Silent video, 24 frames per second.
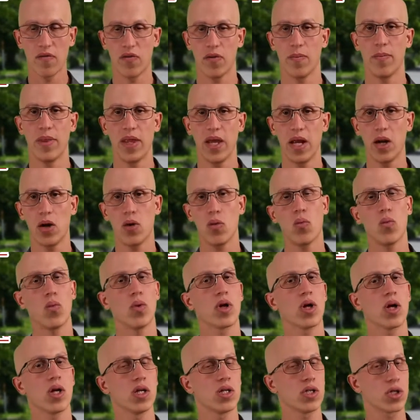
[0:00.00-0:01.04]
From there,
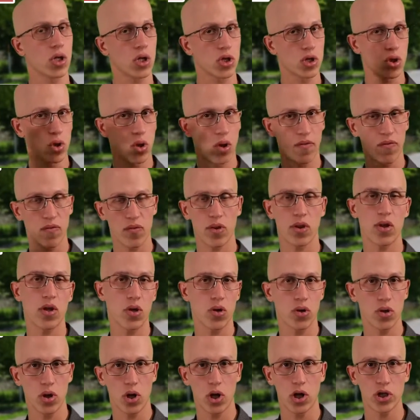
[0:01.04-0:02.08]
we're going to start you off with
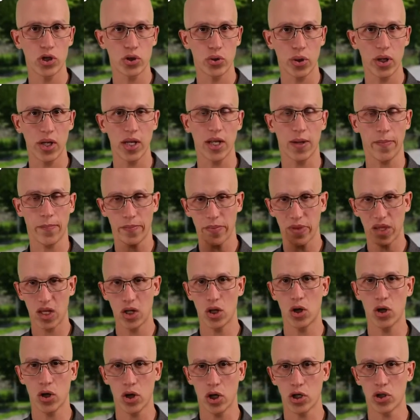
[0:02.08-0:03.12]
your yard training.
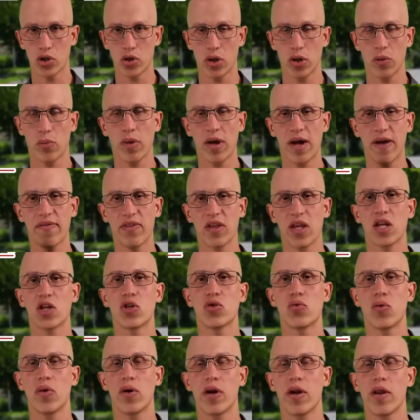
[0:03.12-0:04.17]
In our yard training, we have to
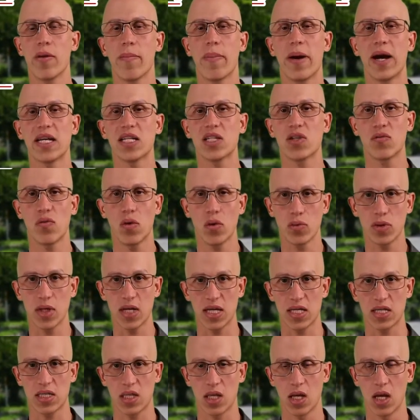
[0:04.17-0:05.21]
get you ready to pass the road
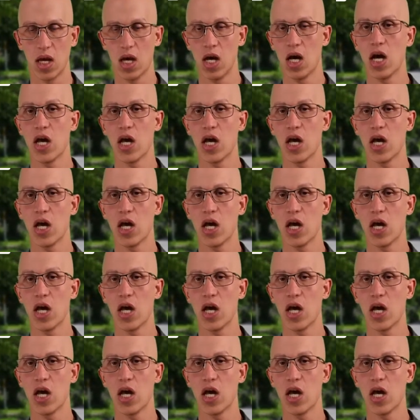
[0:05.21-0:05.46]
test.